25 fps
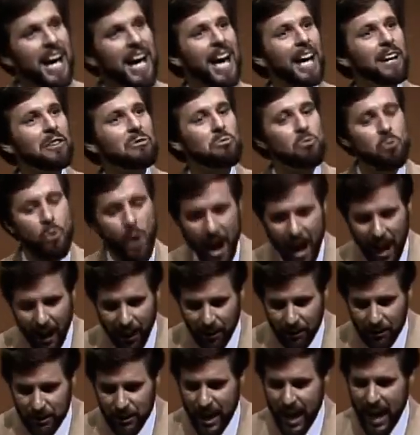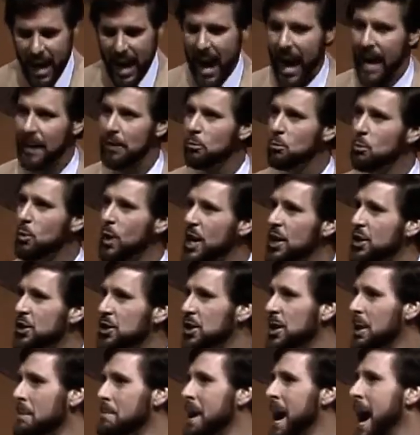and wealth and
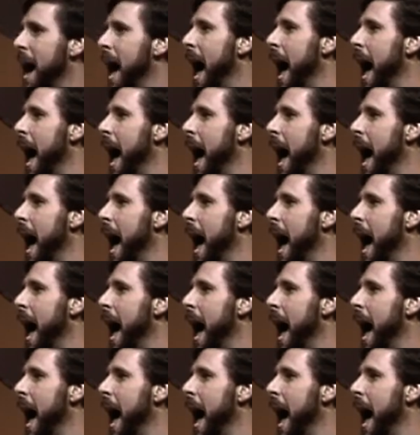wisdom